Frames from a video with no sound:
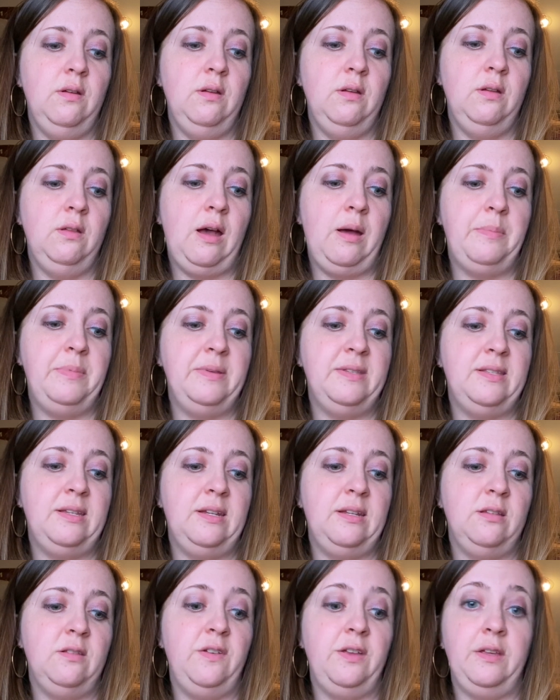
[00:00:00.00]
the opposite
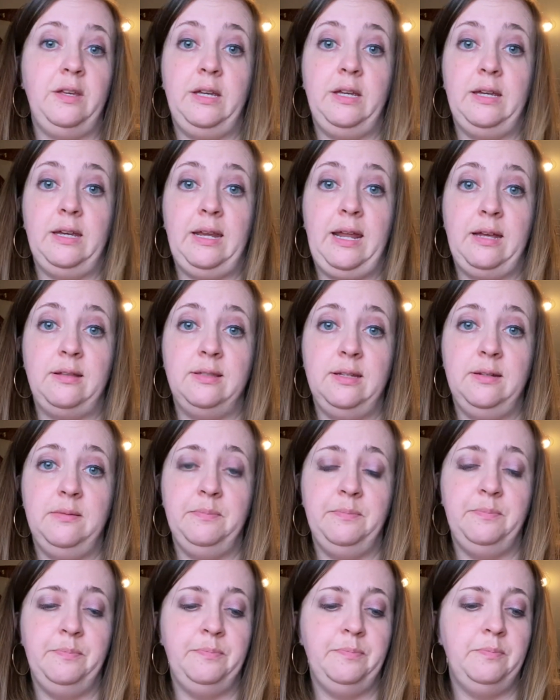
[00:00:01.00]
is feeling connected.
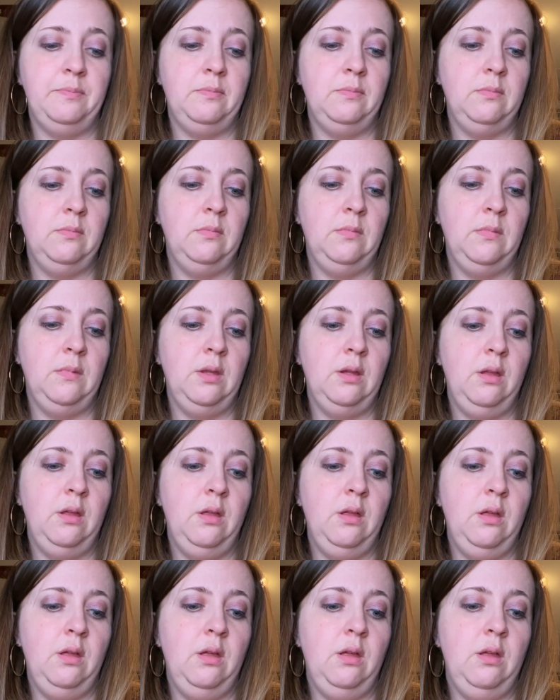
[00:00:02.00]

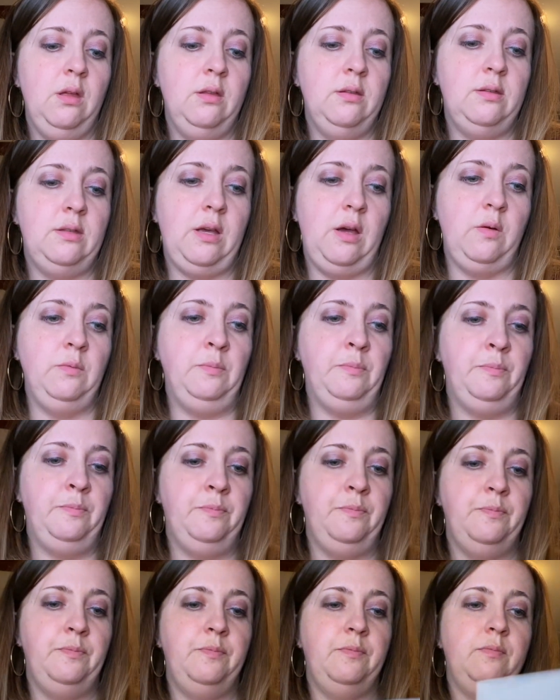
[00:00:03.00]
So
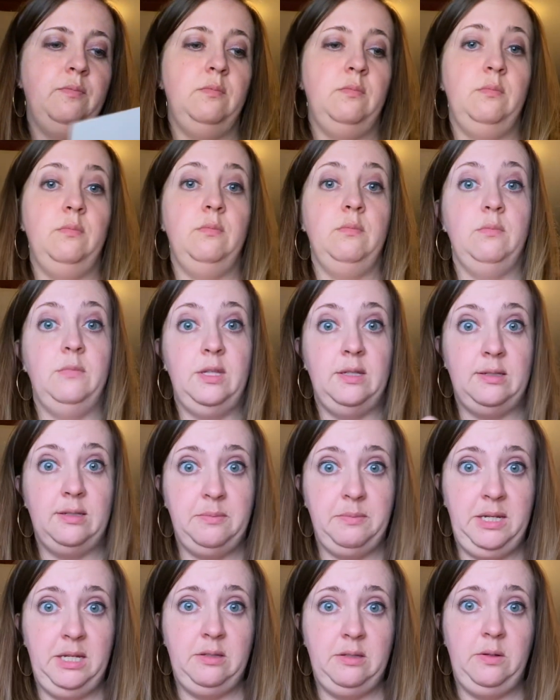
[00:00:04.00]
this is
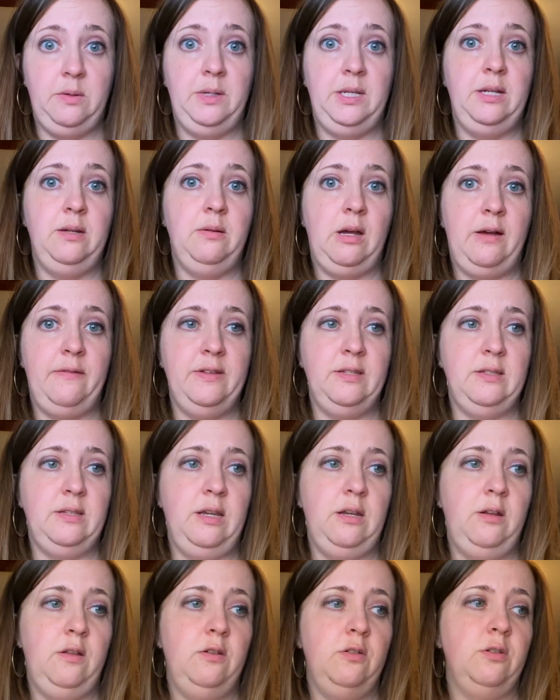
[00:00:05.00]
me doing it. Obviously, I
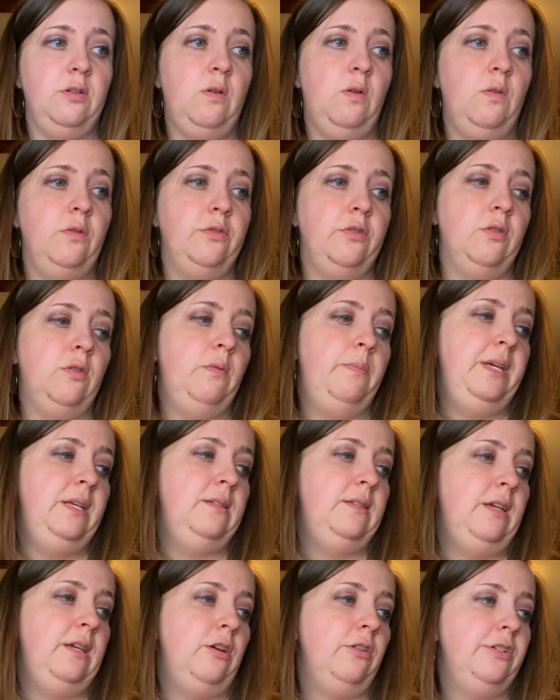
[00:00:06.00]
know there's a cultural piece
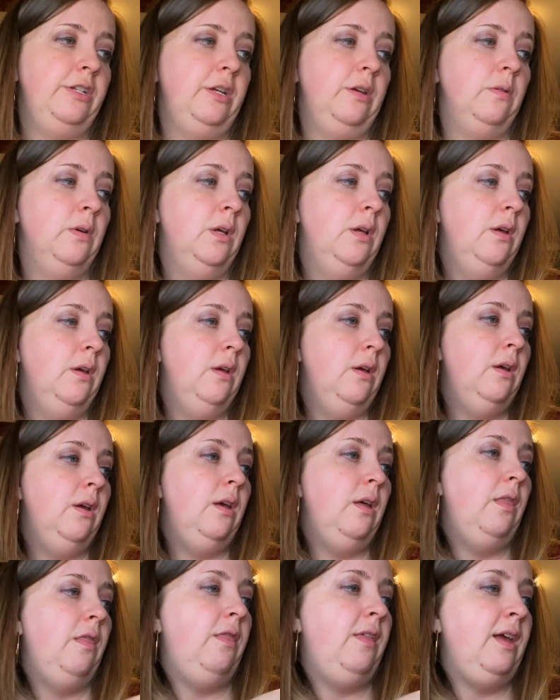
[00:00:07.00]
there too.
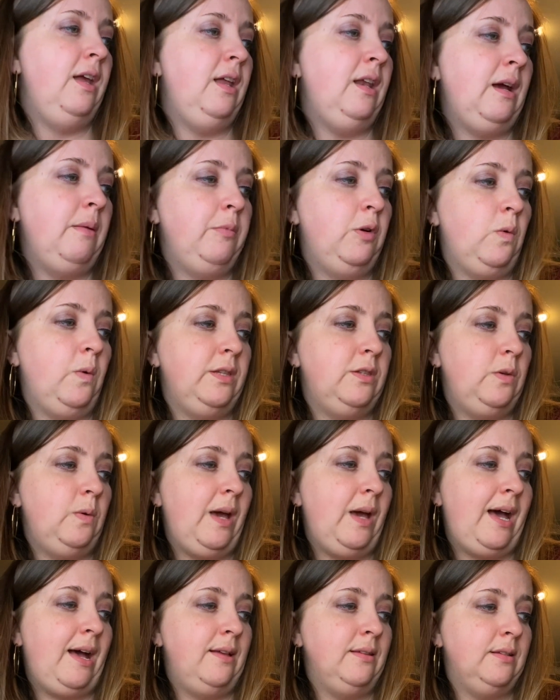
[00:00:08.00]
Then I'm going to
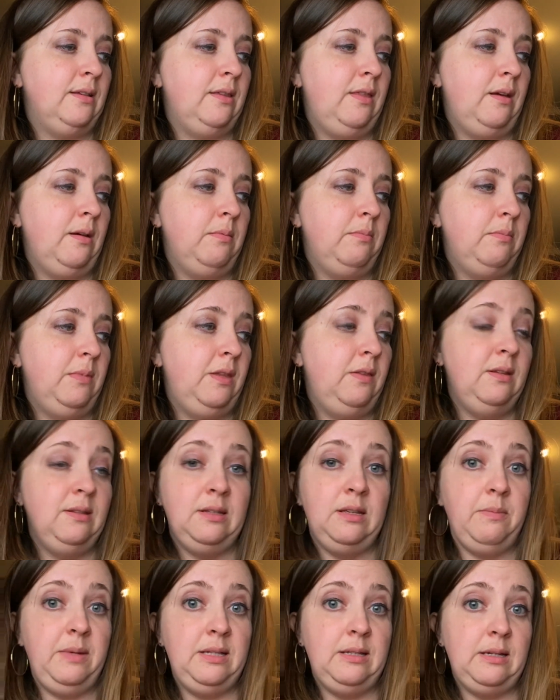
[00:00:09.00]
ask them, and this
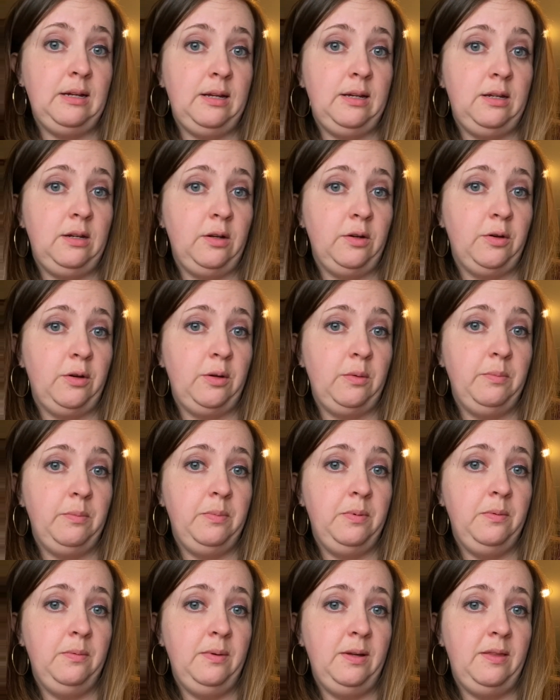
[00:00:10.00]
can be done in a group,
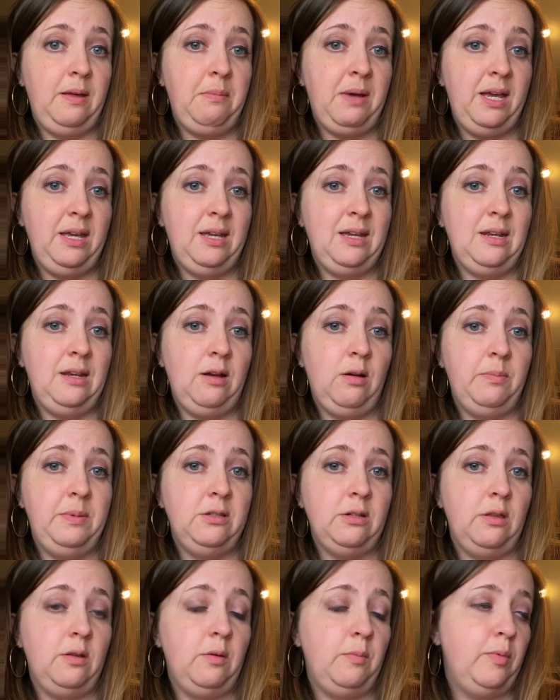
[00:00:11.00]
and they can help
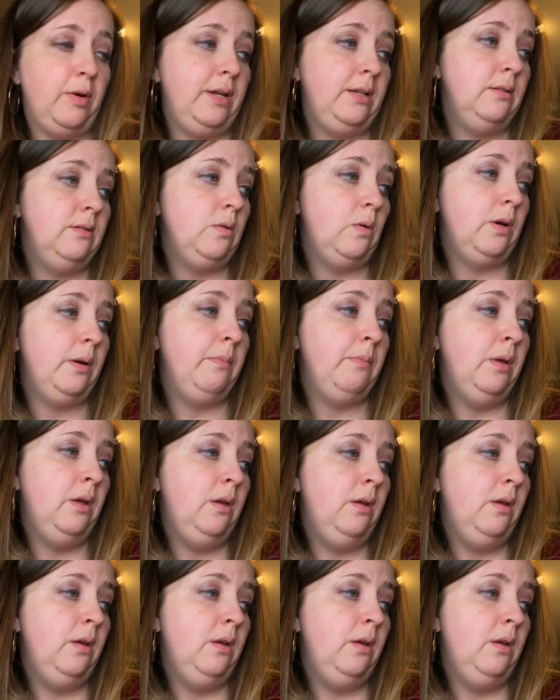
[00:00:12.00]
each other brainstorm.